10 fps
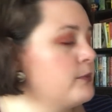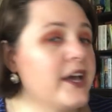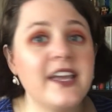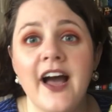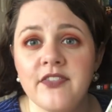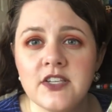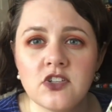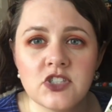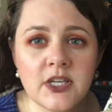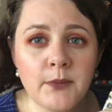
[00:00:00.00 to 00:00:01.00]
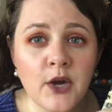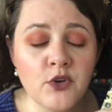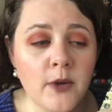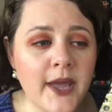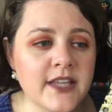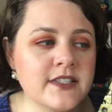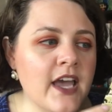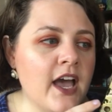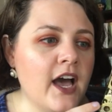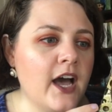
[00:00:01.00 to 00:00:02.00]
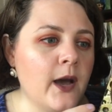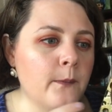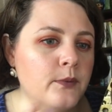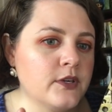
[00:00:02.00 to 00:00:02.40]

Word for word: But yeah, these are steampunk romance, um,